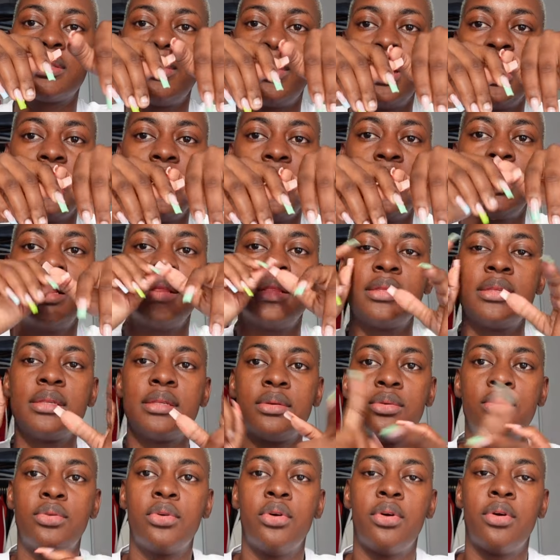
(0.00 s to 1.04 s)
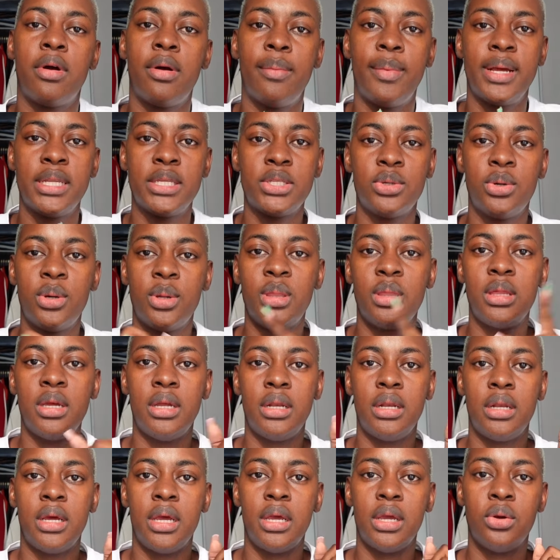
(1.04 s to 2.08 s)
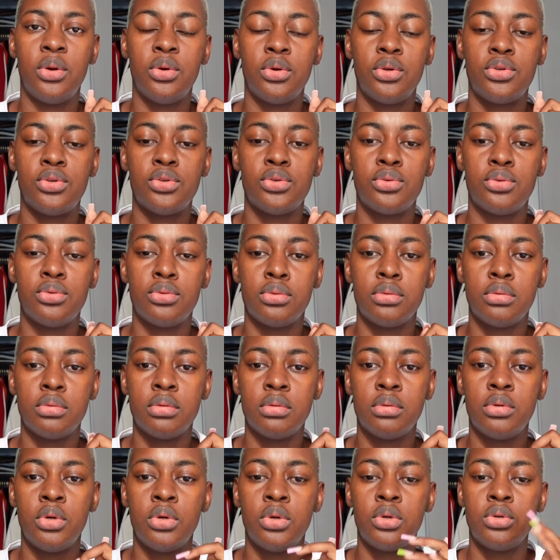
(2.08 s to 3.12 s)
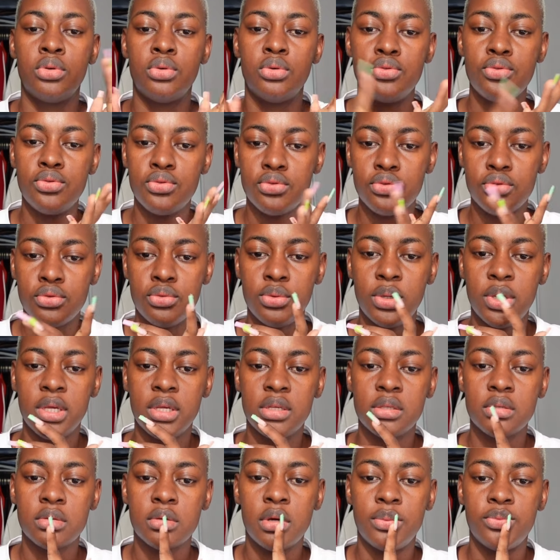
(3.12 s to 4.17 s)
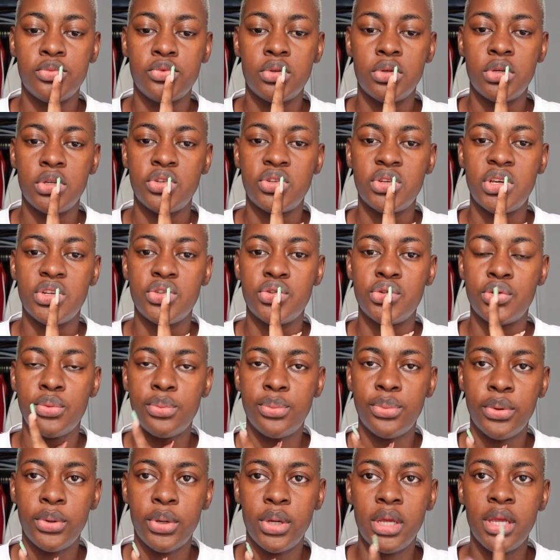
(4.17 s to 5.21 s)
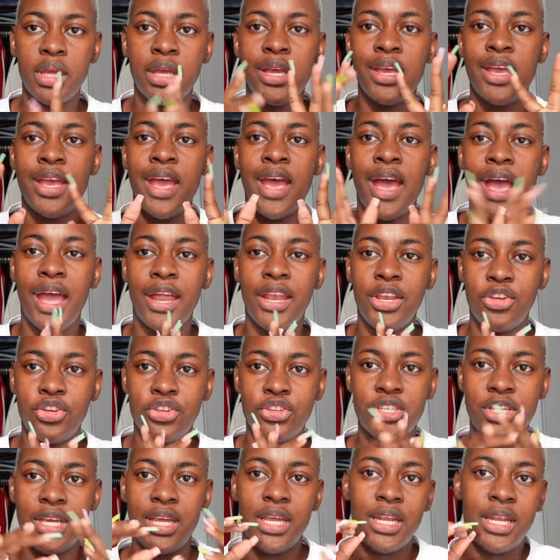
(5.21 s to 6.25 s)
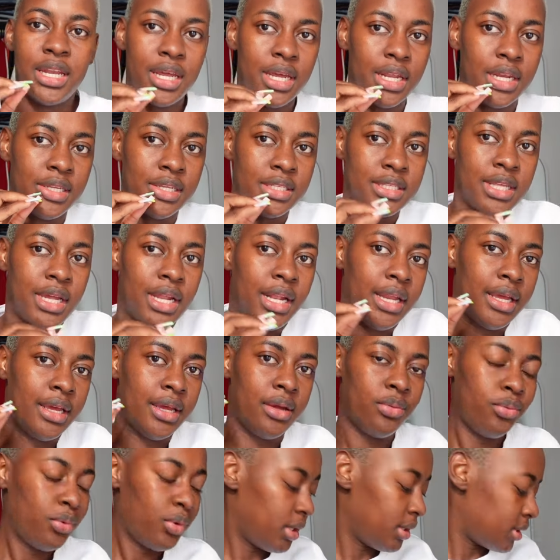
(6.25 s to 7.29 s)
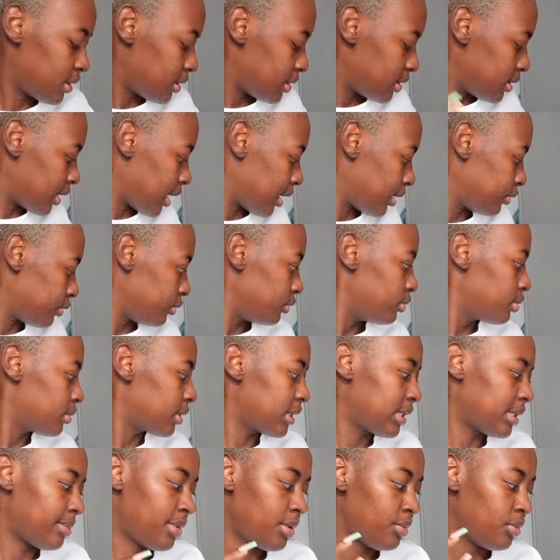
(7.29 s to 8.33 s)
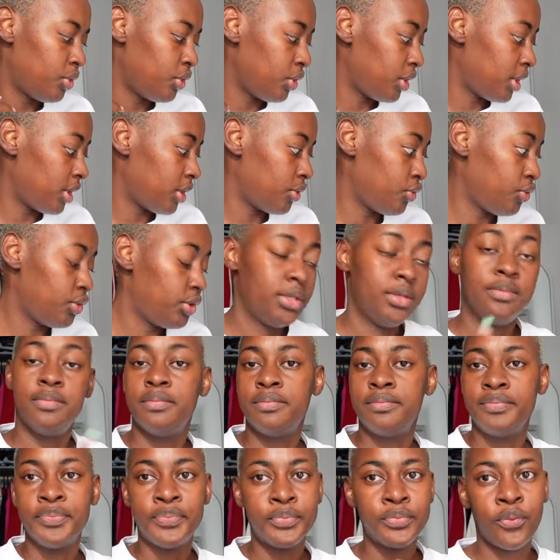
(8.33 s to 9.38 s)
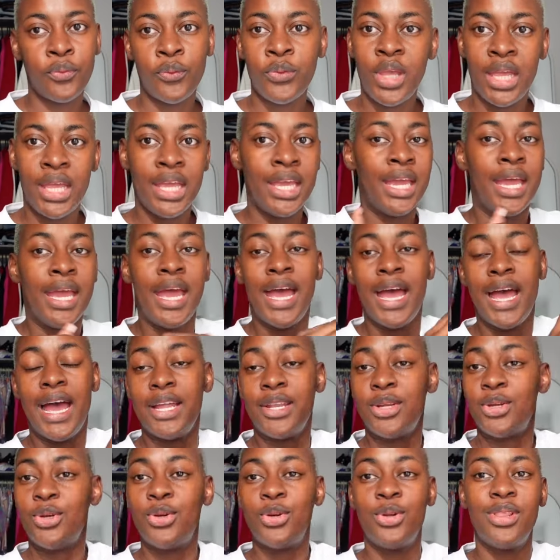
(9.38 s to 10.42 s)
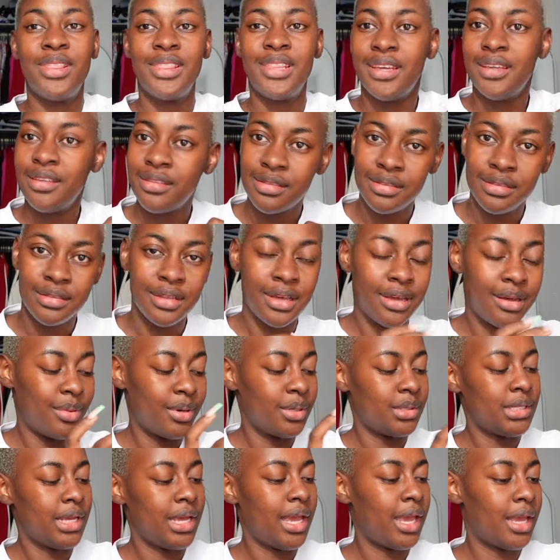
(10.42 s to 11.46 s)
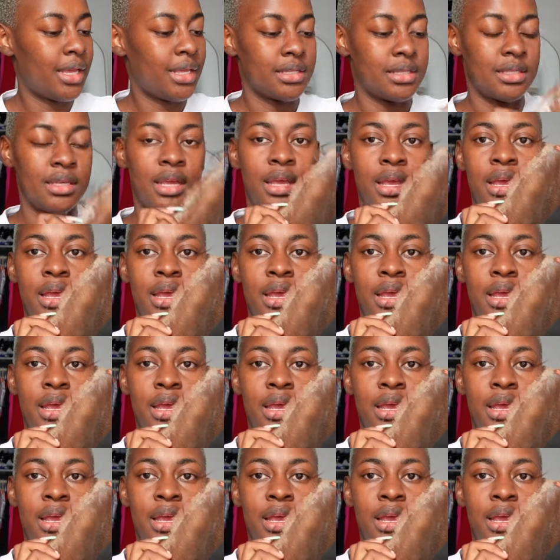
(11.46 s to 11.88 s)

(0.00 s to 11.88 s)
my nails. Ukokomato, then I go to Nuru Wigs, Komtoneto, Jompoi, Anioshe and Anistele with Zangu. Kwasababu nikirudi, I don't know nothing about hairs.